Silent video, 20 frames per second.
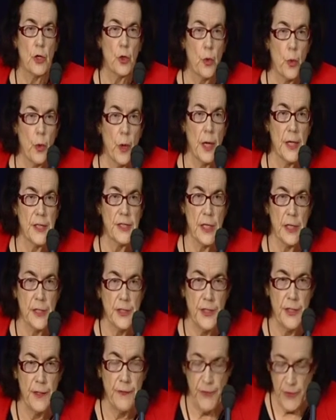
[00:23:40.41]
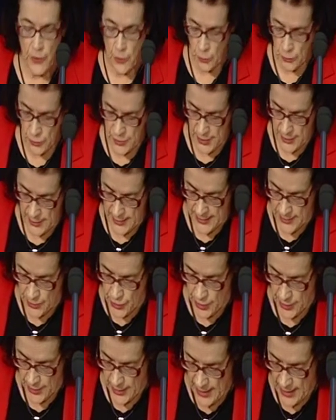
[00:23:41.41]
quite a difficult election